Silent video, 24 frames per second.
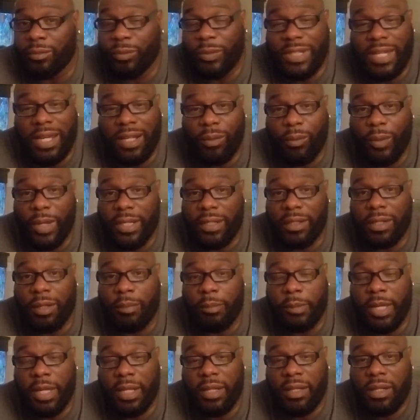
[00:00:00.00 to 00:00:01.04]
We got to wake up,
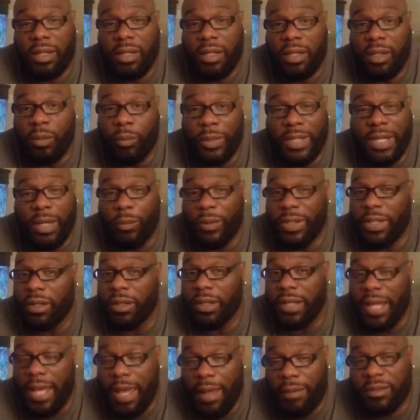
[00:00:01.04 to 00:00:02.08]
man. We're going
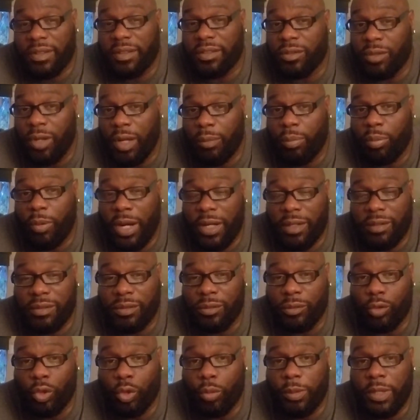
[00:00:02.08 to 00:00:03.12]
to have to start
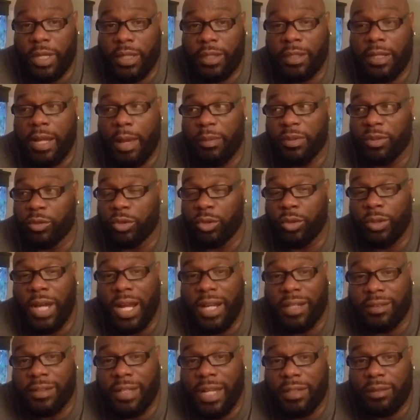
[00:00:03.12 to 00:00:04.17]
practicing group economics. You
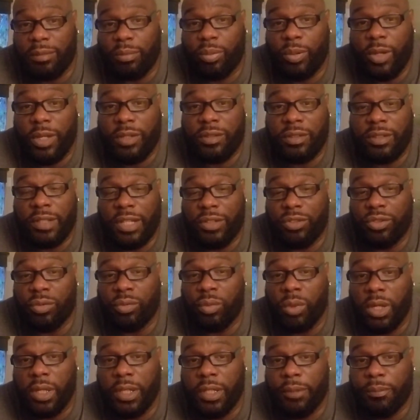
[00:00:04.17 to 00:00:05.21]
guys got the president that you
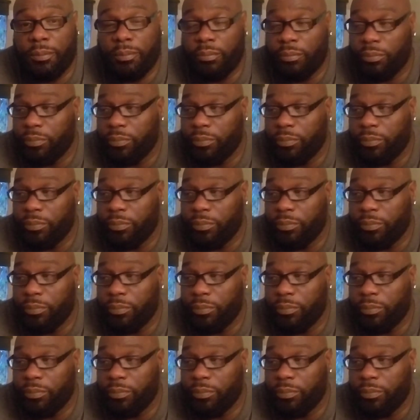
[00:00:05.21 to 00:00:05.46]
wanted.